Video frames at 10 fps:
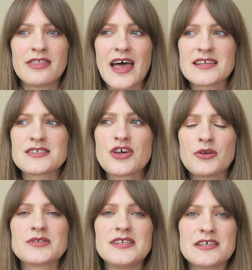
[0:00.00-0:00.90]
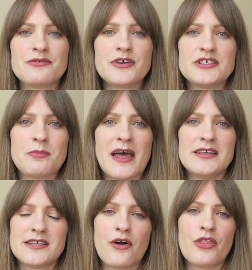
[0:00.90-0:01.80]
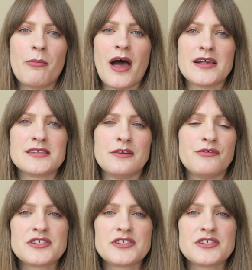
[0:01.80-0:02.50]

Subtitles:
That's totally different depending on the person.